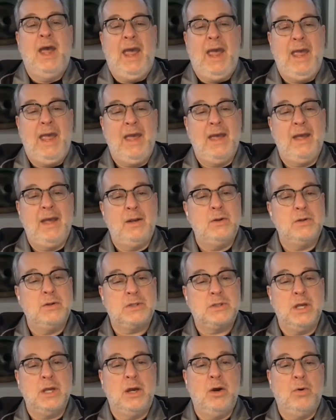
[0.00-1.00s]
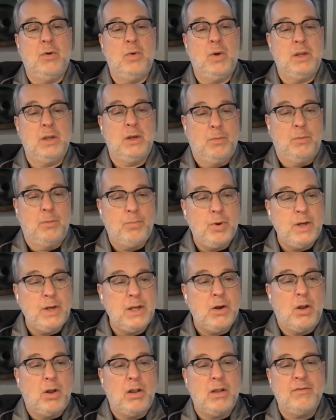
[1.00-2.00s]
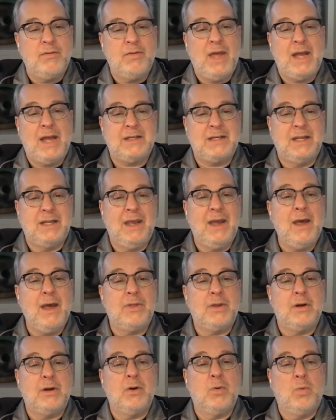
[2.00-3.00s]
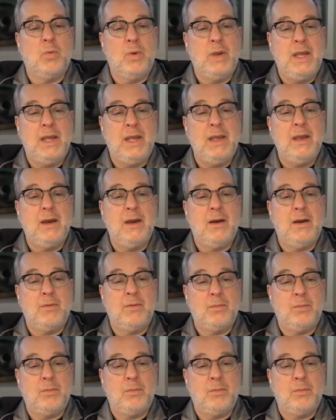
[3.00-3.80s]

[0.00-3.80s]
And so, putting all of that together, we